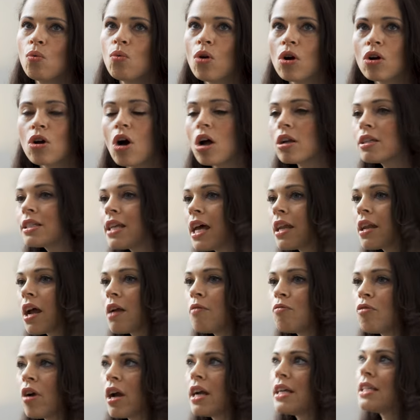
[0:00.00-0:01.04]
what content
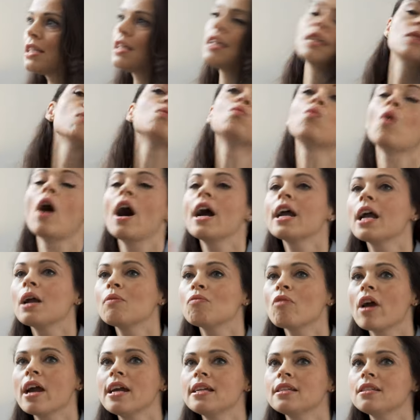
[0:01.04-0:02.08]
I'm writing, why
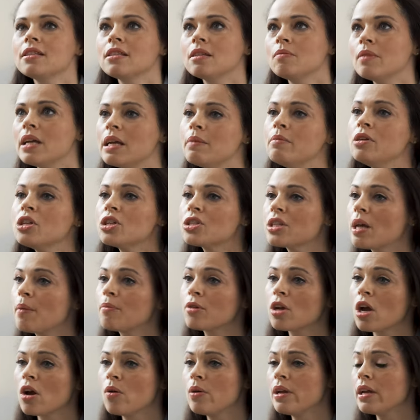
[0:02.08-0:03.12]
I'm writing the images that I'm
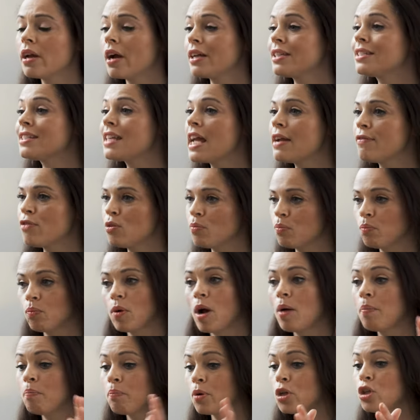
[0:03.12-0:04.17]
going. I save up
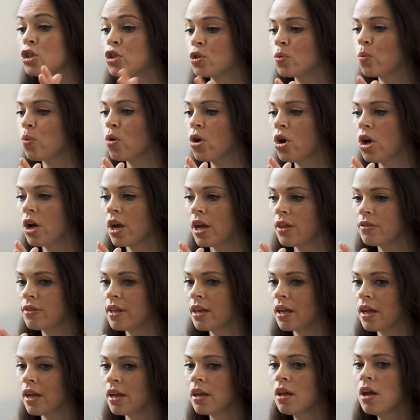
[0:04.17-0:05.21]
a bunch of work and
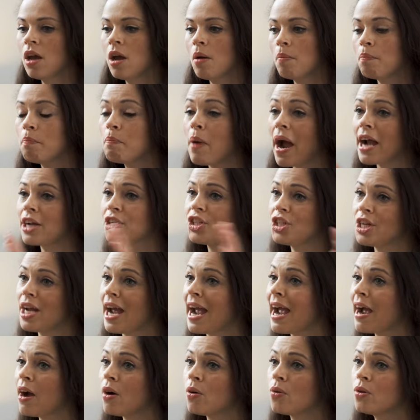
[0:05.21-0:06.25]
then I batch it
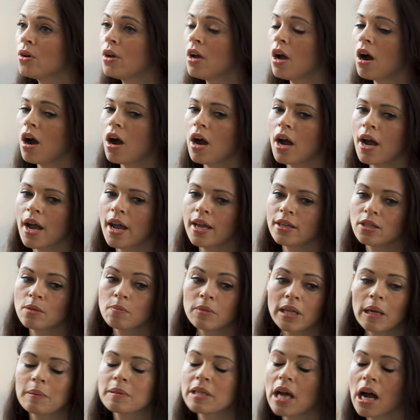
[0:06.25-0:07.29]
out. I
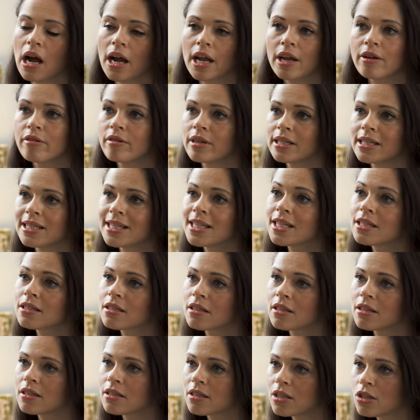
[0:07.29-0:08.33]
sometimes hire an
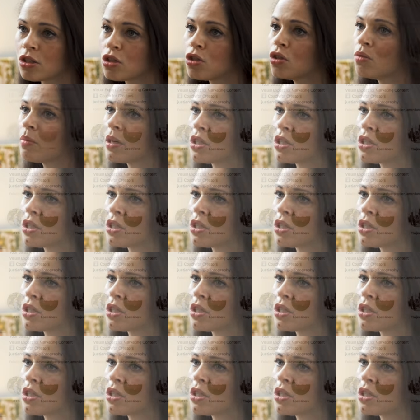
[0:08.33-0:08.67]
assistant to do